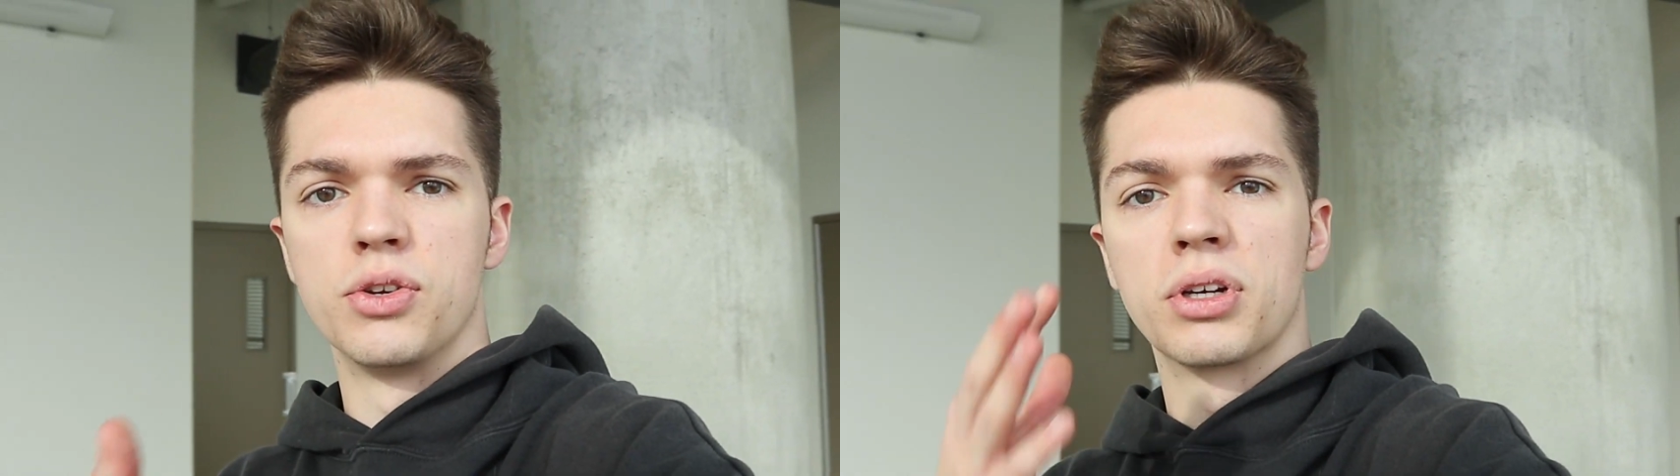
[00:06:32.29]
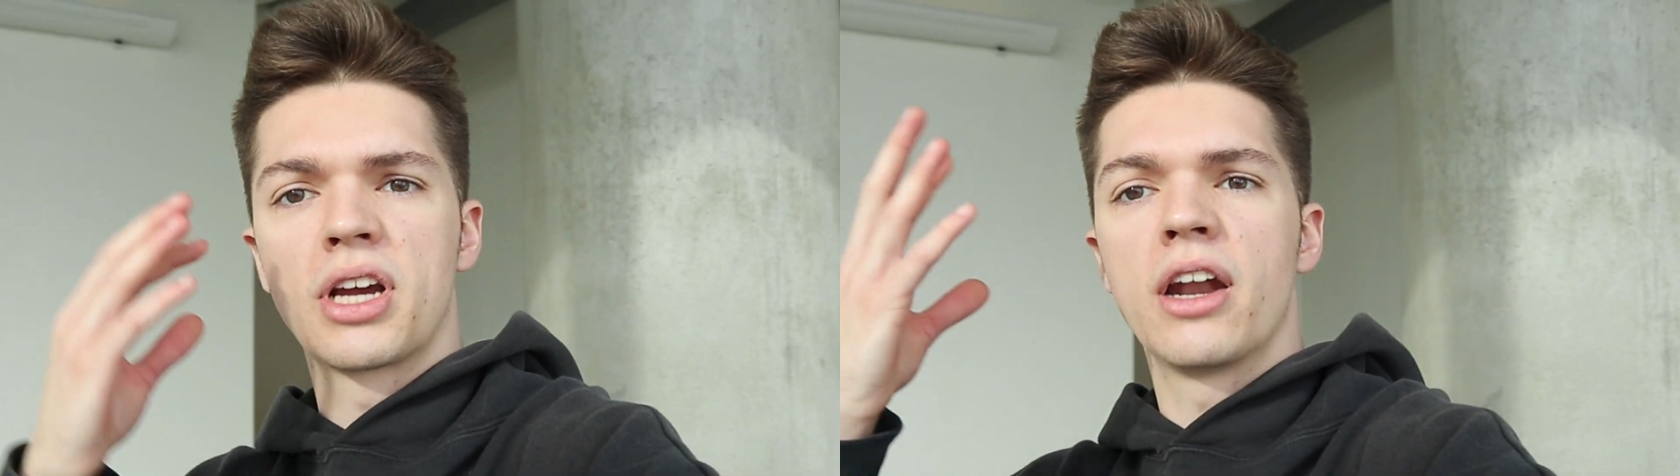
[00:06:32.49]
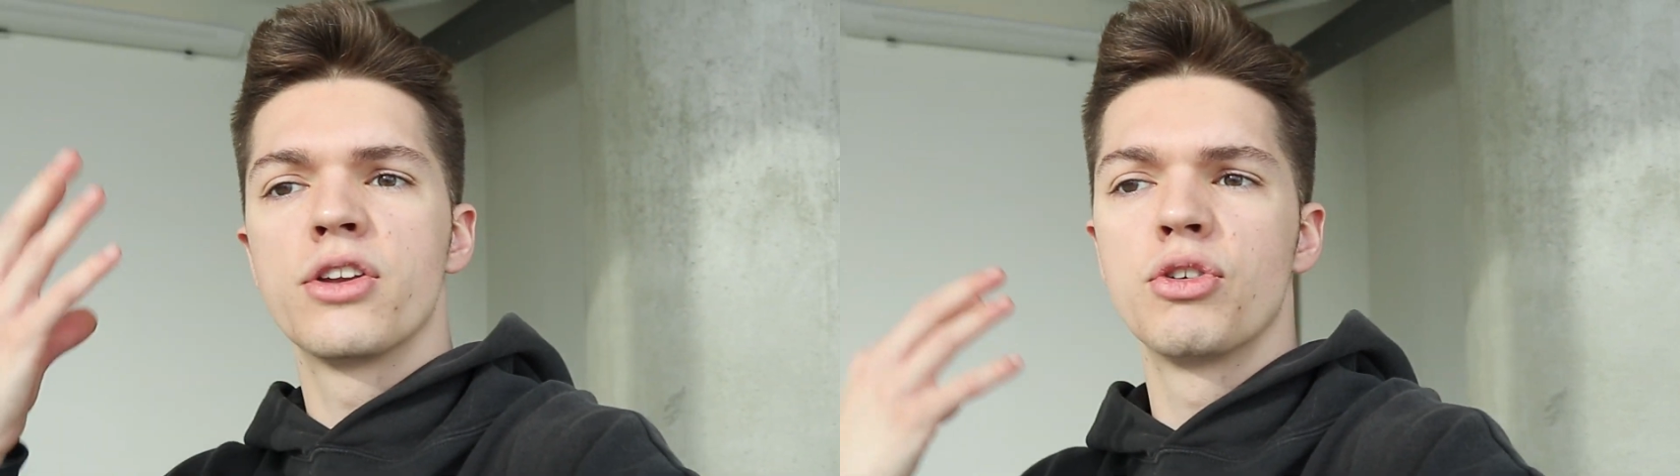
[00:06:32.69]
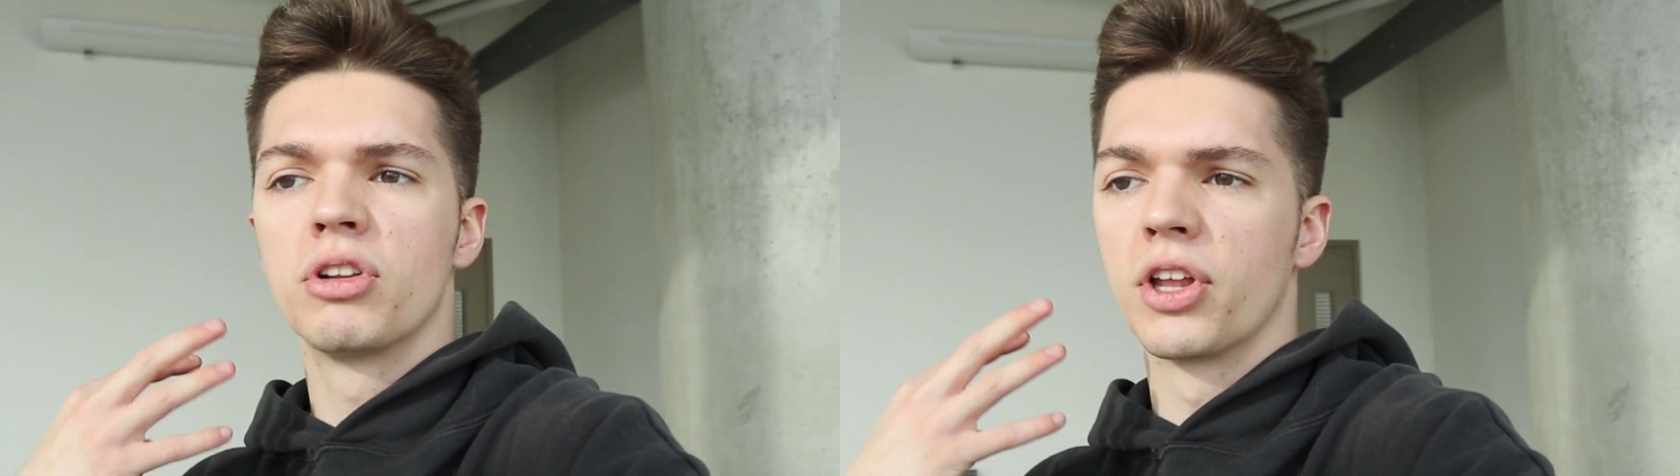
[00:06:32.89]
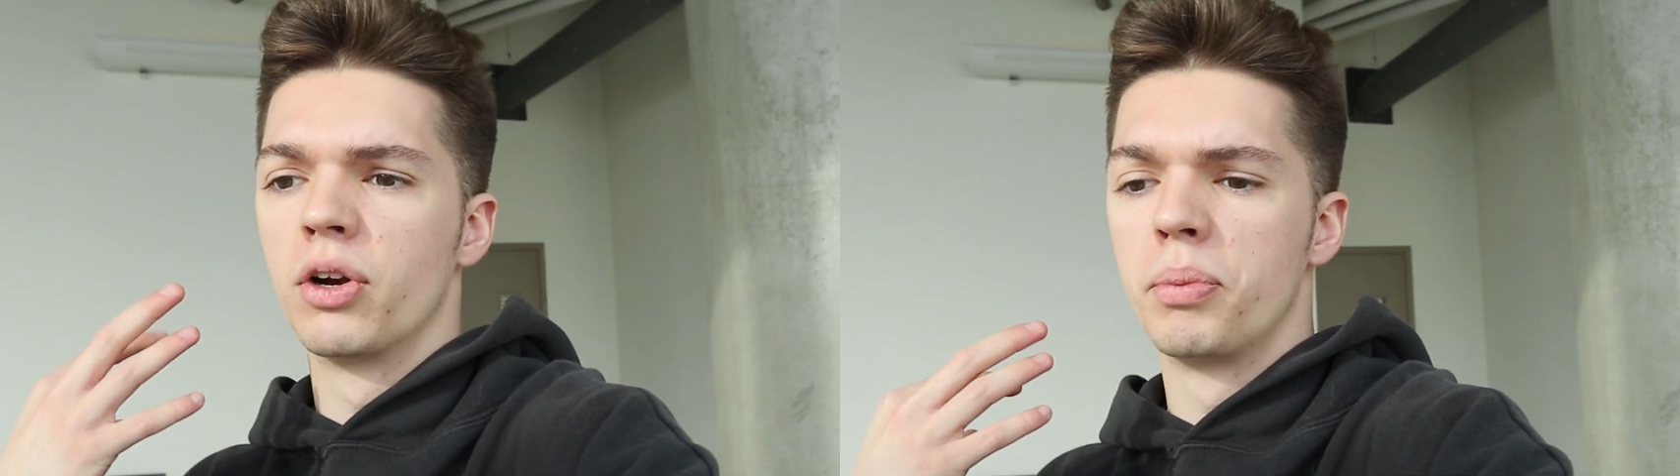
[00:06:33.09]
you can kind of do
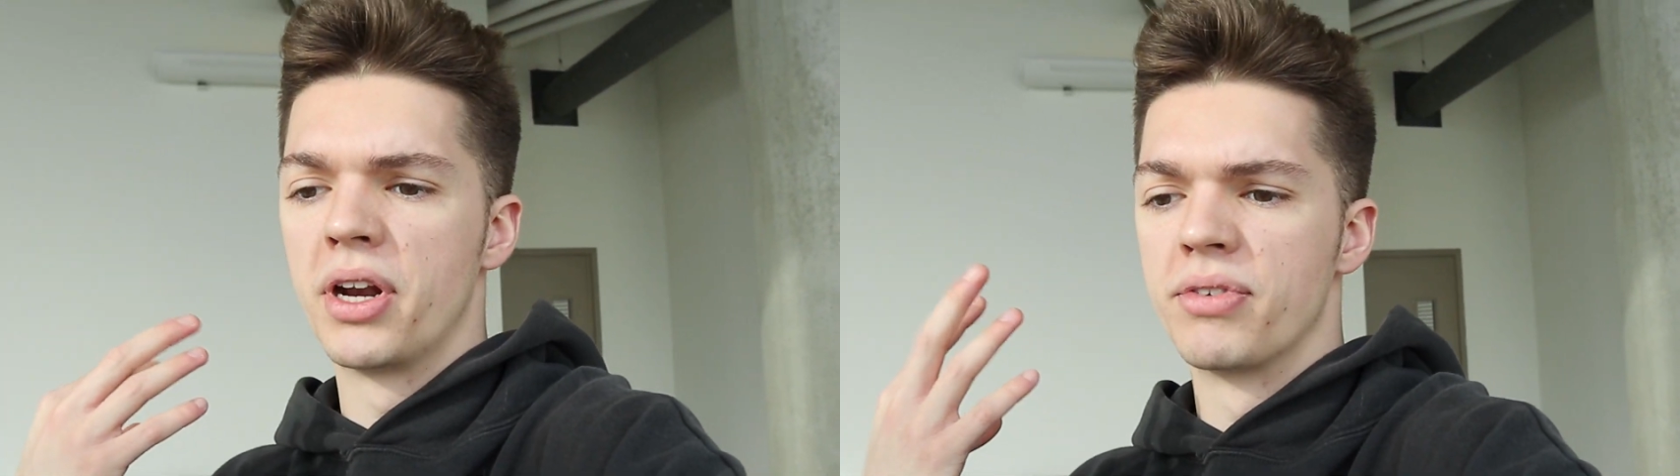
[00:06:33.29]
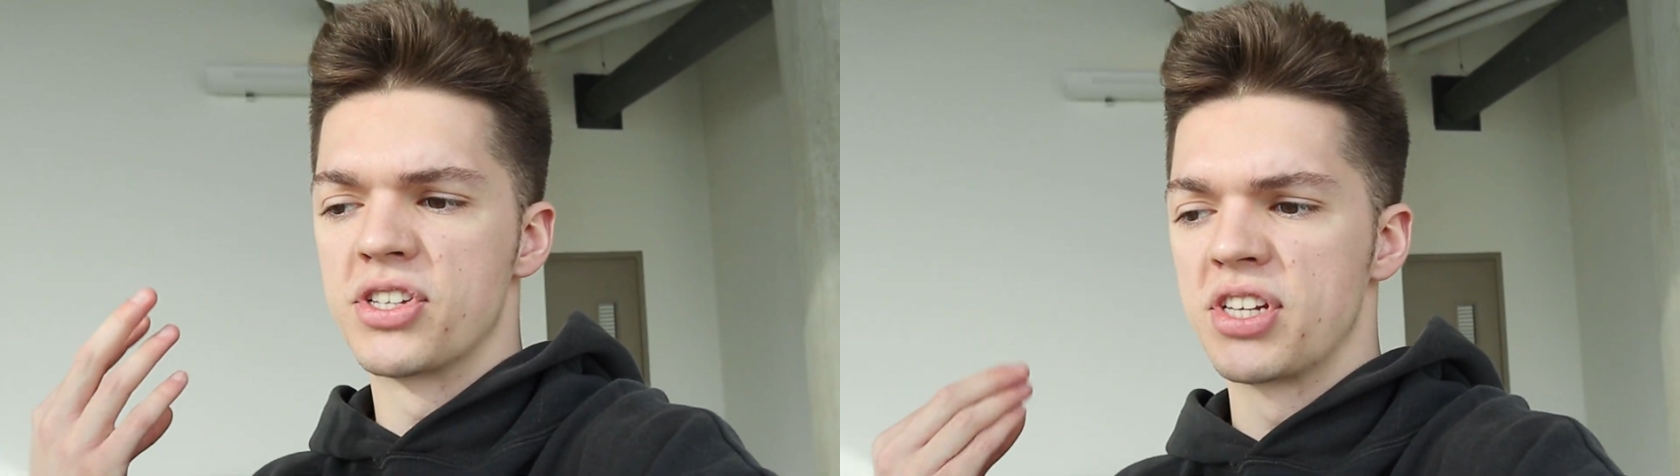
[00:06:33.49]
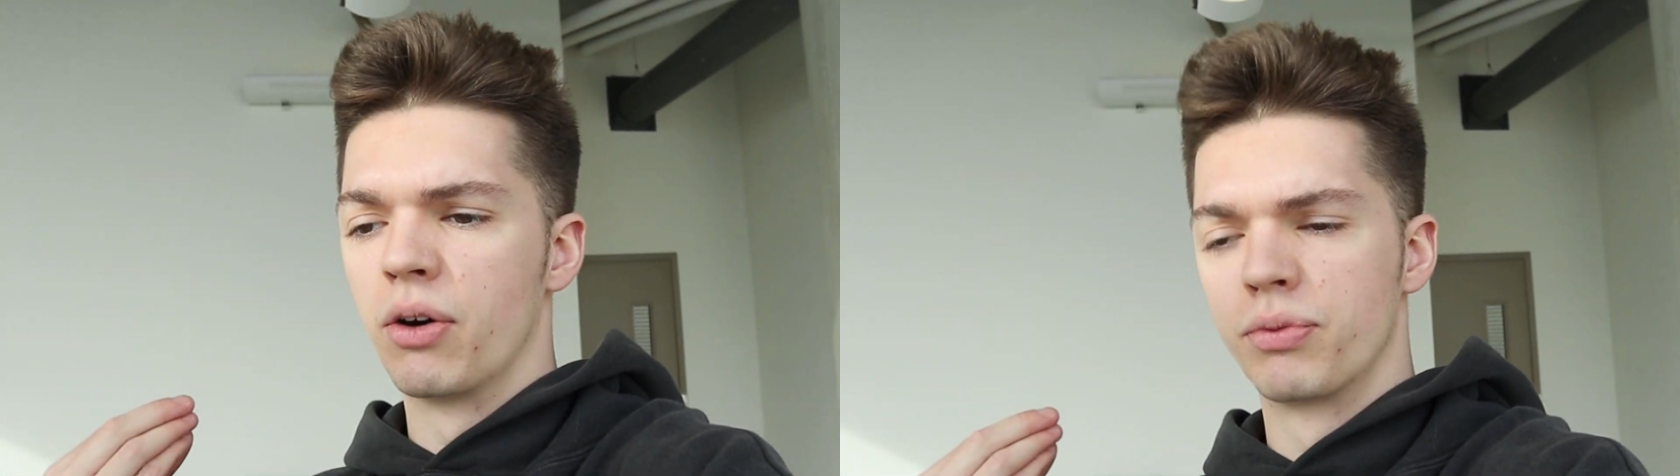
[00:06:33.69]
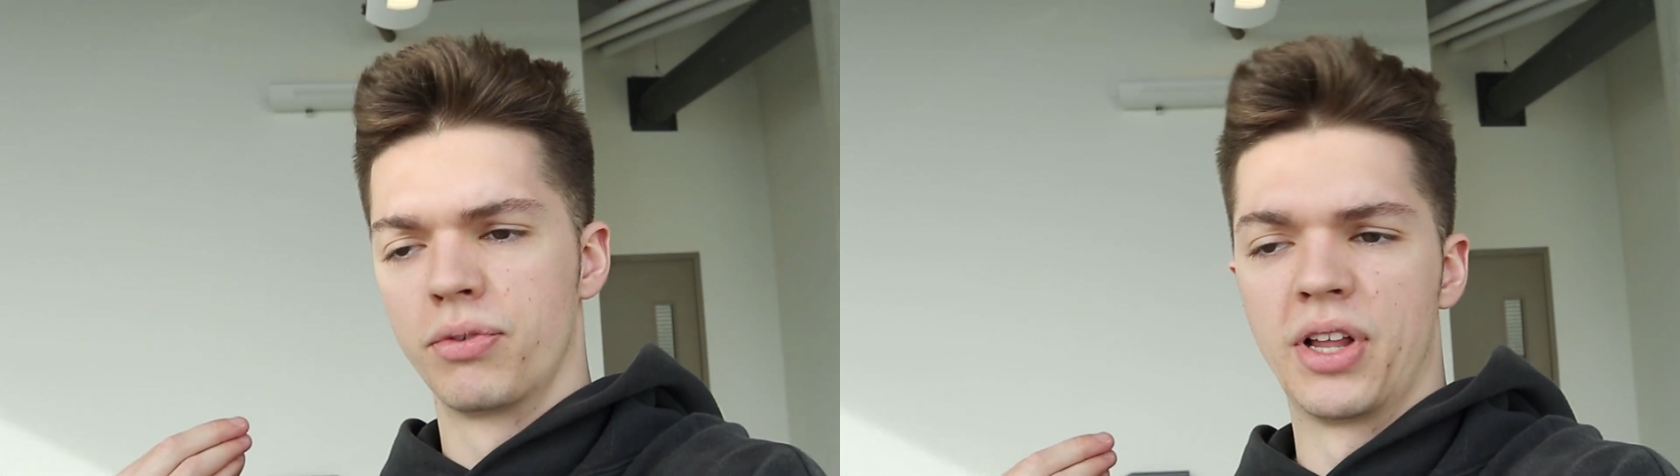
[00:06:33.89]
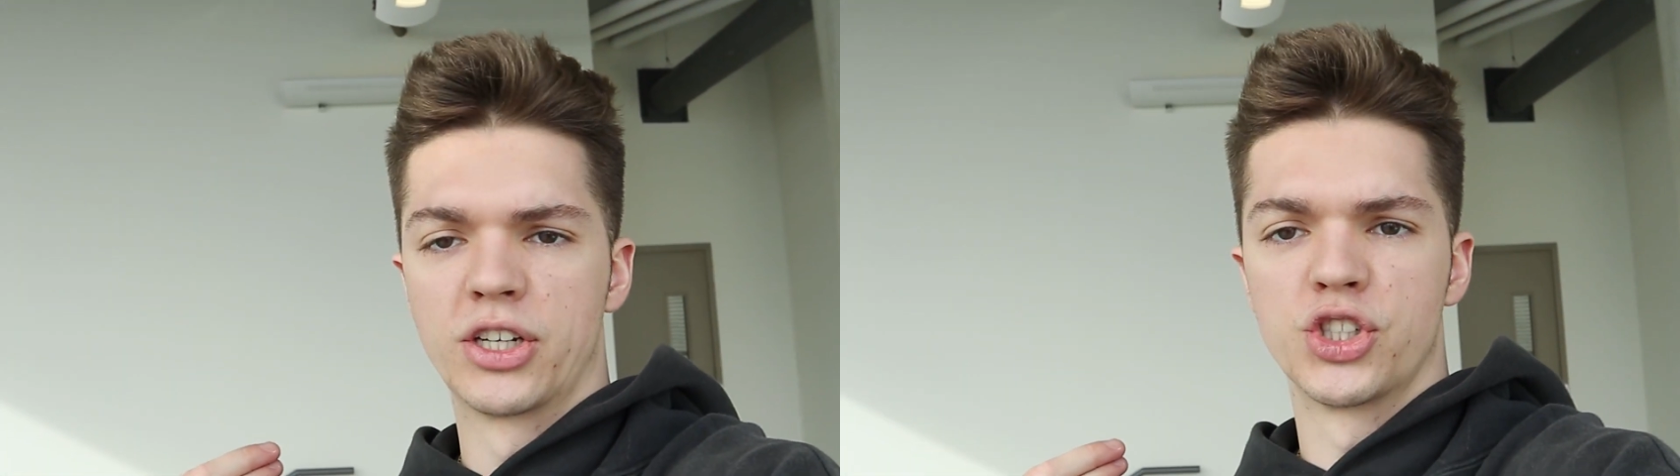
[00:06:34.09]
a little bit of a
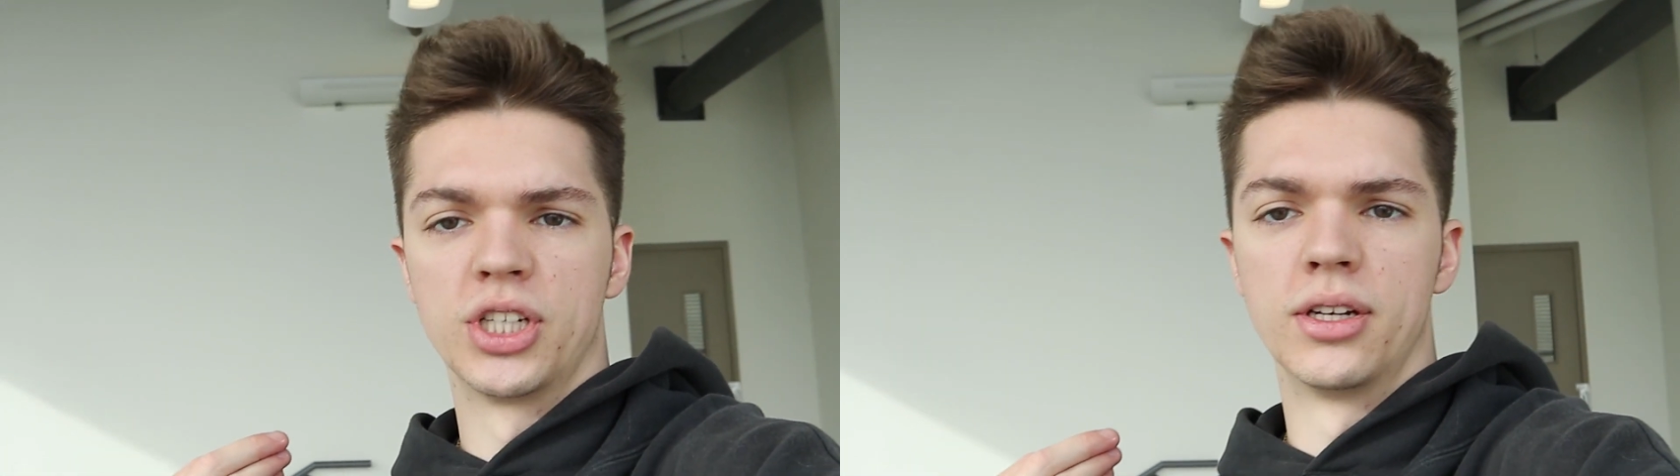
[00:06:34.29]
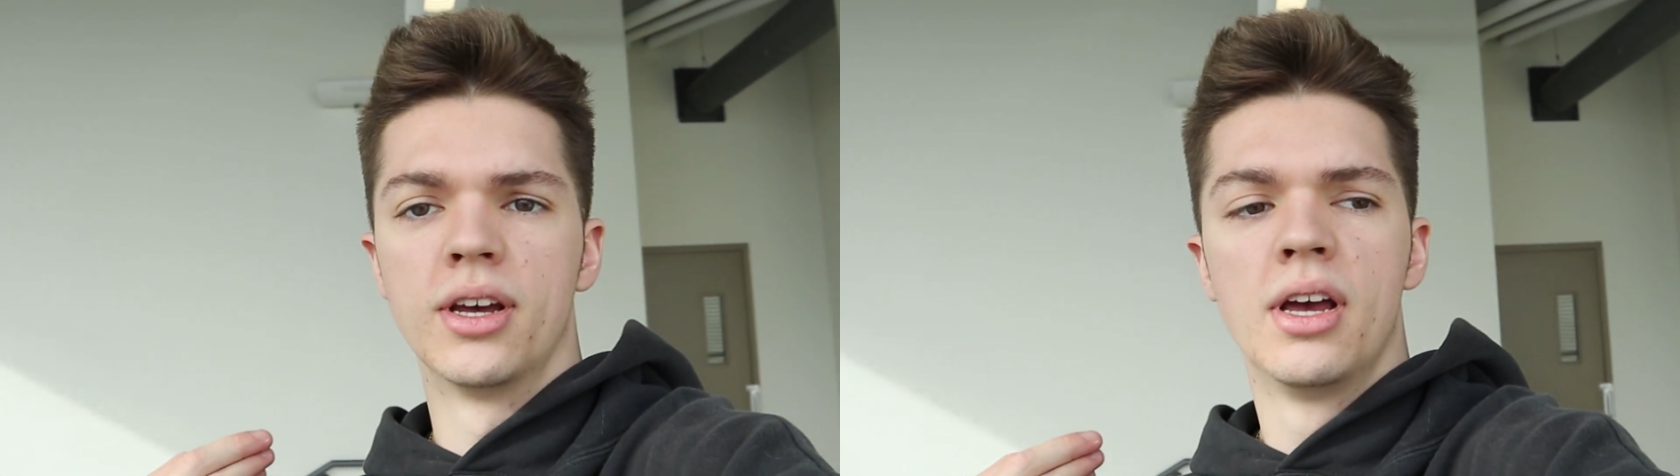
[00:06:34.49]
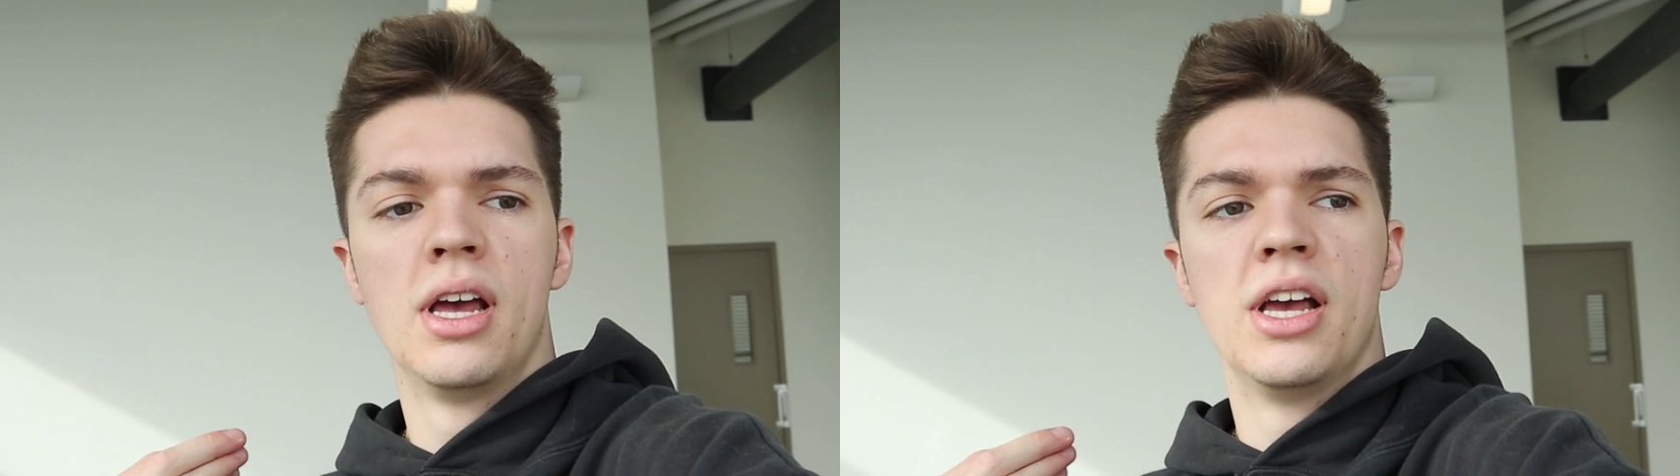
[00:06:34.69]
self-reflection,